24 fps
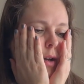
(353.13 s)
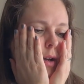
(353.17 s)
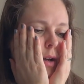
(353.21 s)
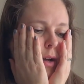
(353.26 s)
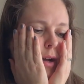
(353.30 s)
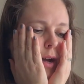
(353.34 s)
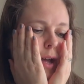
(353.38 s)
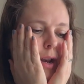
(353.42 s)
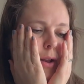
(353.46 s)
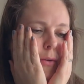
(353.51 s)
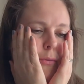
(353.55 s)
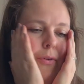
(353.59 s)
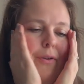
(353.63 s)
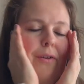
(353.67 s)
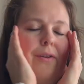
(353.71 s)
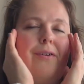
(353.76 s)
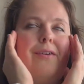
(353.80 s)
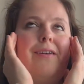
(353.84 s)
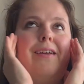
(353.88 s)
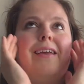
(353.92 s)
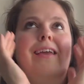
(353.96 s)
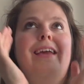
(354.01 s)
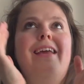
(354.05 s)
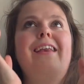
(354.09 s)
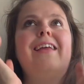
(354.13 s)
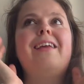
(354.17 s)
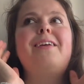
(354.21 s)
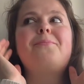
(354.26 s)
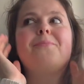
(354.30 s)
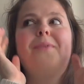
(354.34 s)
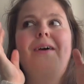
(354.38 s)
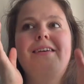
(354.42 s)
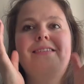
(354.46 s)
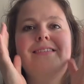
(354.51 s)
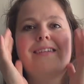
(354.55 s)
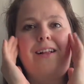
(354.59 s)
kind of hitting
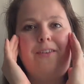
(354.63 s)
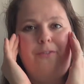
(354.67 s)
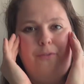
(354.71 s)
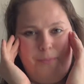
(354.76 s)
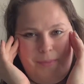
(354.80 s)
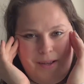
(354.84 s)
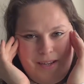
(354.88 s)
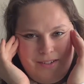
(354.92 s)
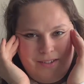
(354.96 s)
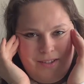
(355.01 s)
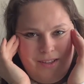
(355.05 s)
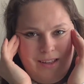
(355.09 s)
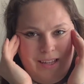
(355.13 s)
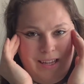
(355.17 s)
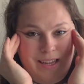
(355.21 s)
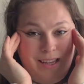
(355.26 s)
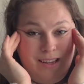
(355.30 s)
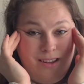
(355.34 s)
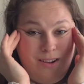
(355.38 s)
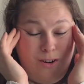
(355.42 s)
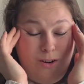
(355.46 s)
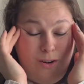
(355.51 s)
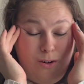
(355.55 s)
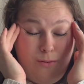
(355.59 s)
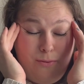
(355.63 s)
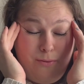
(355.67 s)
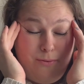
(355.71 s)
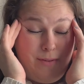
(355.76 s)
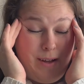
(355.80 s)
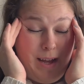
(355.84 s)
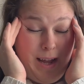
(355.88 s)
myself mentally of